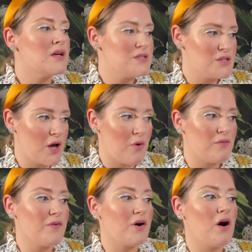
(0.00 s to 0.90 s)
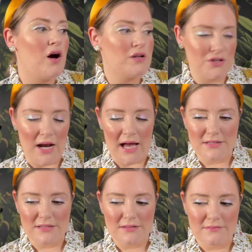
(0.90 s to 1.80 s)
So, for
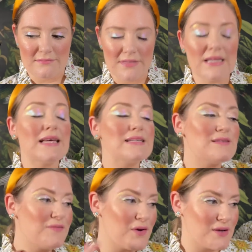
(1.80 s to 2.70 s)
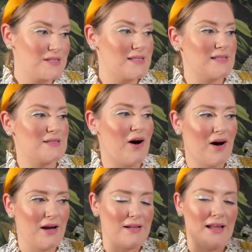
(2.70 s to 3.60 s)
contrast, this focuses
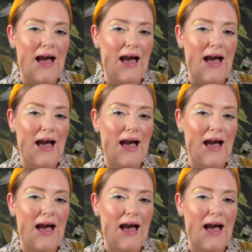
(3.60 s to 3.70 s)
on